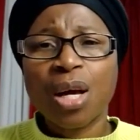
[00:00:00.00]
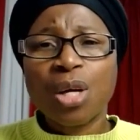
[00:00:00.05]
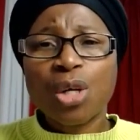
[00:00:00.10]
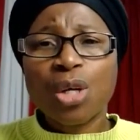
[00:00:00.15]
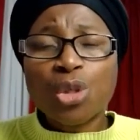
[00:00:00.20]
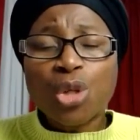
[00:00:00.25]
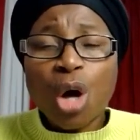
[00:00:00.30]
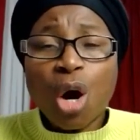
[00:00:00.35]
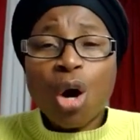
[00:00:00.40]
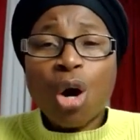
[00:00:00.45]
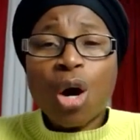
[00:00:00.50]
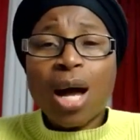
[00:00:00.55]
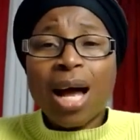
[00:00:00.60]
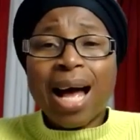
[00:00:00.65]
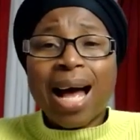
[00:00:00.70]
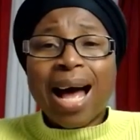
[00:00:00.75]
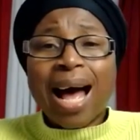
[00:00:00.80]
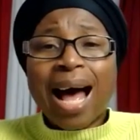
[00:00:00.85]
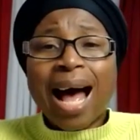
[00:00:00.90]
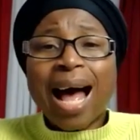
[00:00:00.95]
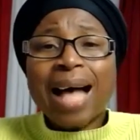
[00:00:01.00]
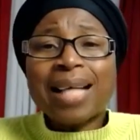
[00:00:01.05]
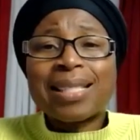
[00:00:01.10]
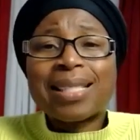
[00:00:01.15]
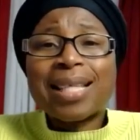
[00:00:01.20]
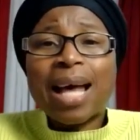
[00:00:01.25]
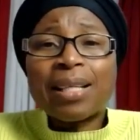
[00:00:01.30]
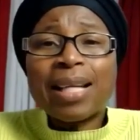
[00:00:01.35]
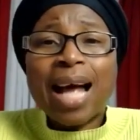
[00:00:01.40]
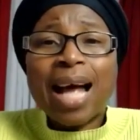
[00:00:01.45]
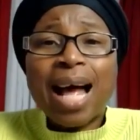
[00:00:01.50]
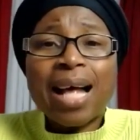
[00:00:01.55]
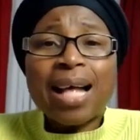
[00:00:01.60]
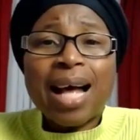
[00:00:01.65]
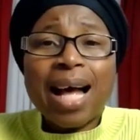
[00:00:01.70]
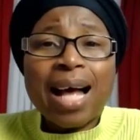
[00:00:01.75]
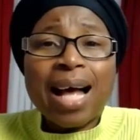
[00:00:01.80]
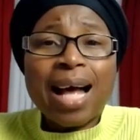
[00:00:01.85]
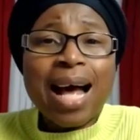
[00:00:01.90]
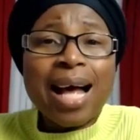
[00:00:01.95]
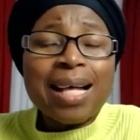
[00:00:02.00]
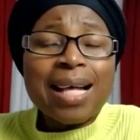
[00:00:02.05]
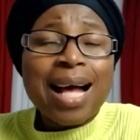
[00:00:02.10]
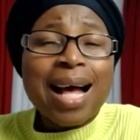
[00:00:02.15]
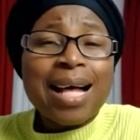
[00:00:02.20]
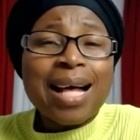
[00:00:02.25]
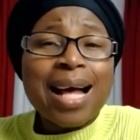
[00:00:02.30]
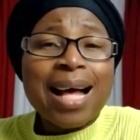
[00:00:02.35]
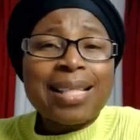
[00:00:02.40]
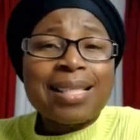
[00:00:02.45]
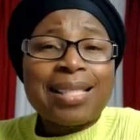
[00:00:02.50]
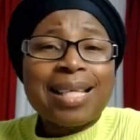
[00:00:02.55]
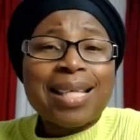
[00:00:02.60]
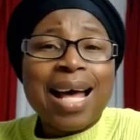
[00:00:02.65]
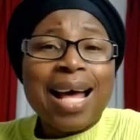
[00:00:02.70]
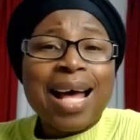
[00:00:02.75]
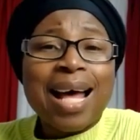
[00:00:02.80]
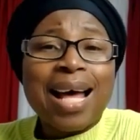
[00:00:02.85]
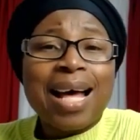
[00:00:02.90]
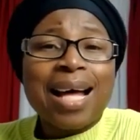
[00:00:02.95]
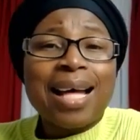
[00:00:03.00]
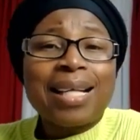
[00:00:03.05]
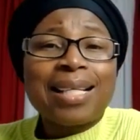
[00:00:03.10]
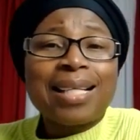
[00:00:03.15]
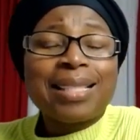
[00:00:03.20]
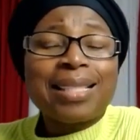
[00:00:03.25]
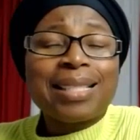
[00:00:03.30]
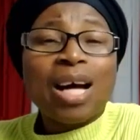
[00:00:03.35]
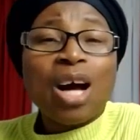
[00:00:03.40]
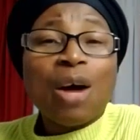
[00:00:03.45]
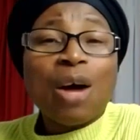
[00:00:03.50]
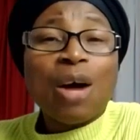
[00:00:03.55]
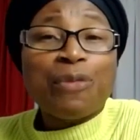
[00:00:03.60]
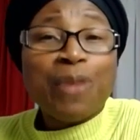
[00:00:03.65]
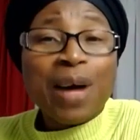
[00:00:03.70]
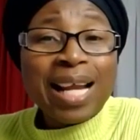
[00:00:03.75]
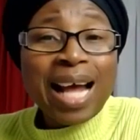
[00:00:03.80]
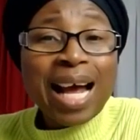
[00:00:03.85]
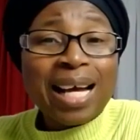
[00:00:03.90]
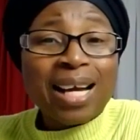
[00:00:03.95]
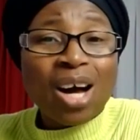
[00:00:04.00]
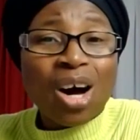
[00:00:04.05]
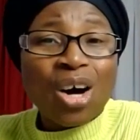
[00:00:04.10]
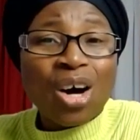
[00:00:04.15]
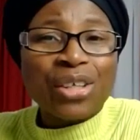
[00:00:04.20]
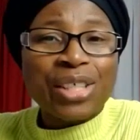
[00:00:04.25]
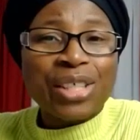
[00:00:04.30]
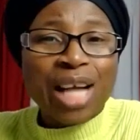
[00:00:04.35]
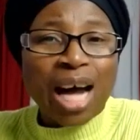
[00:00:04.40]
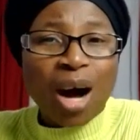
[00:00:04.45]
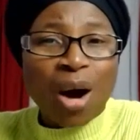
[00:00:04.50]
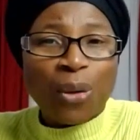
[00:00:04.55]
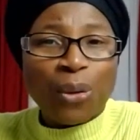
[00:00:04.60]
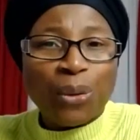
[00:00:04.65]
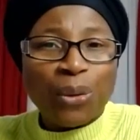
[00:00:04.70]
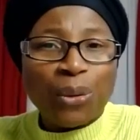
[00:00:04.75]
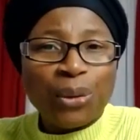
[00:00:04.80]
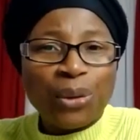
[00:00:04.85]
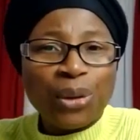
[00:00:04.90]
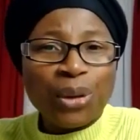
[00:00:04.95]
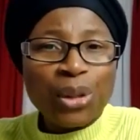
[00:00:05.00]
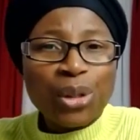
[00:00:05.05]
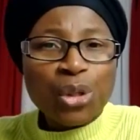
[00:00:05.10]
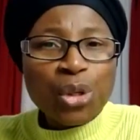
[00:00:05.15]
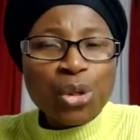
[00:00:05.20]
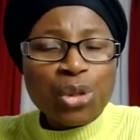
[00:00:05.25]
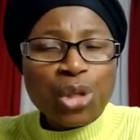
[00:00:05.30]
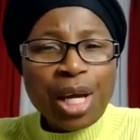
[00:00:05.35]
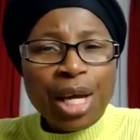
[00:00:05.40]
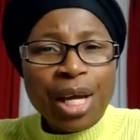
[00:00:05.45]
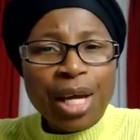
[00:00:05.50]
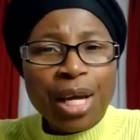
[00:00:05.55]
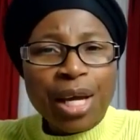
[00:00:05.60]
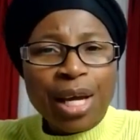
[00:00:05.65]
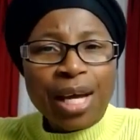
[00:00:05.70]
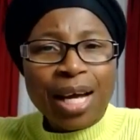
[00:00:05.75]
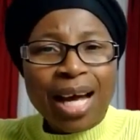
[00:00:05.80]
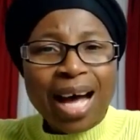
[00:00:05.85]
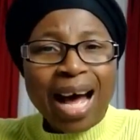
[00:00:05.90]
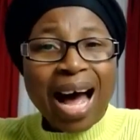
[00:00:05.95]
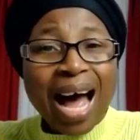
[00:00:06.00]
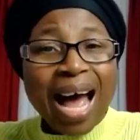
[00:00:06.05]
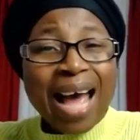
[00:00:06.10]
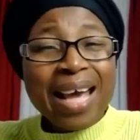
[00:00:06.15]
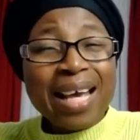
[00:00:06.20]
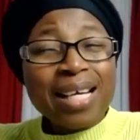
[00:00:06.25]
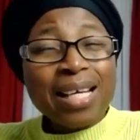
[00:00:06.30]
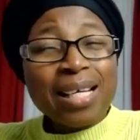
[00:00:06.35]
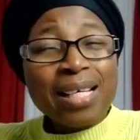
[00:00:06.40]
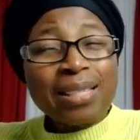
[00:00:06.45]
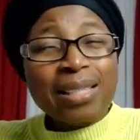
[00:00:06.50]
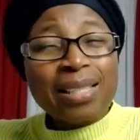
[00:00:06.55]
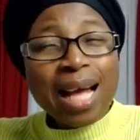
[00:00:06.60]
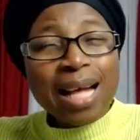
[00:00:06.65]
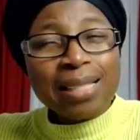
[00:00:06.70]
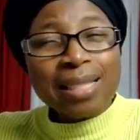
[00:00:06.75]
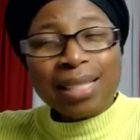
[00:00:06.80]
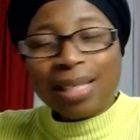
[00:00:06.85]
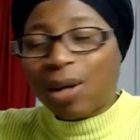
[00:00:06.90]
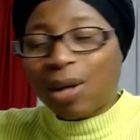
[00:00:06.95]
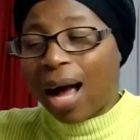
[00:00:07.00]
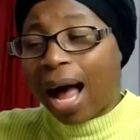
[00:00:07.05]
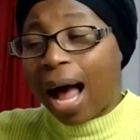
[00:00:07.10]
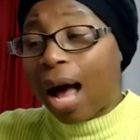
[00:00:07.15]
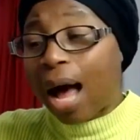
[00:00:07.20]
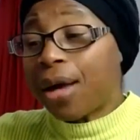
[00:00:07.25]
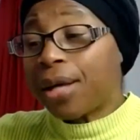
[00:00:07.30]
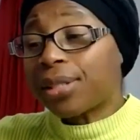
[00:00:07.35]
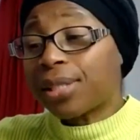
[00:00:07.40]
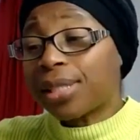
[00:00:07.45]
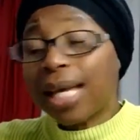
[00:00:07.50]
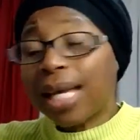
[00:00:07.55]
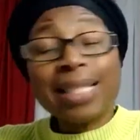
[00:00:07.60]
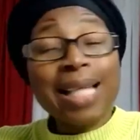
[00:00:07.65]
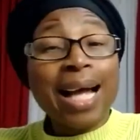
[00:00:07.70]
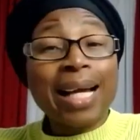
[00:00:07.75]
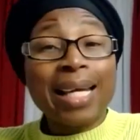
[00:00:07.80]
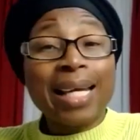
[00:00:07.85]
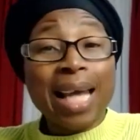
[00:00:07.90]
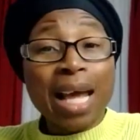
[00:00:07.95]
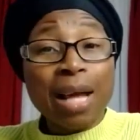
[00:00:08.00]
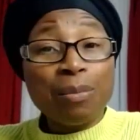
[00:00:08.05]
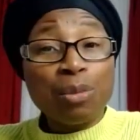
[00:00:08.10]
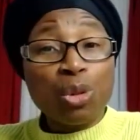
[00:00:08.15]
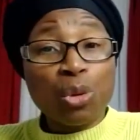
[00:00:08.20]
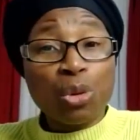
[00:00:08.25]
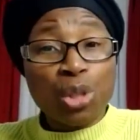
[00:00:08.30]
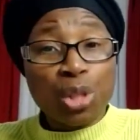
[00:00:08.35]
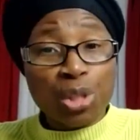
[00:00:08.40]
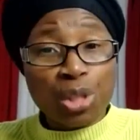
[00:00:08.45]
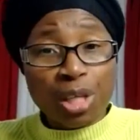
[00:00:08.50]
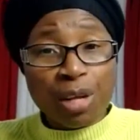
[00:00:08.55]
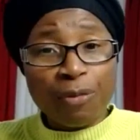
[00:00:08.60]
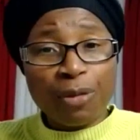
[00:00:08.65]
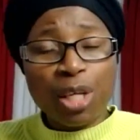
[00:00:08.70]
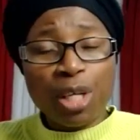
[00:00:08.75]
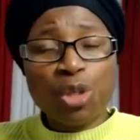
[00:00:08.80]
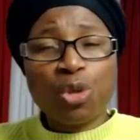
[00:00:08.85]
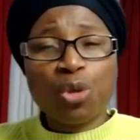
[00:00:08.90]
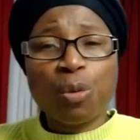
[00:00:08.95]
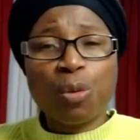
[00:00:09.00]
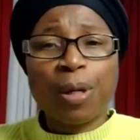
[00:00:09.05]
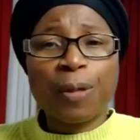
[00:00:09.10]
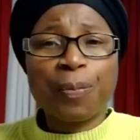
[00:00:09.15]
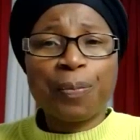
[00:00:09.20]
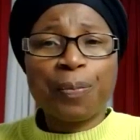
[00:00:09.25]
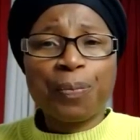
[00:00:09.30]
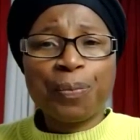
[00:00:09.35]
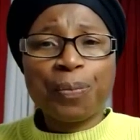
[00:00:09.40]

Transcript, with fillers: So as the, as the Father God now, you see how does how Satan came to deceive this woman.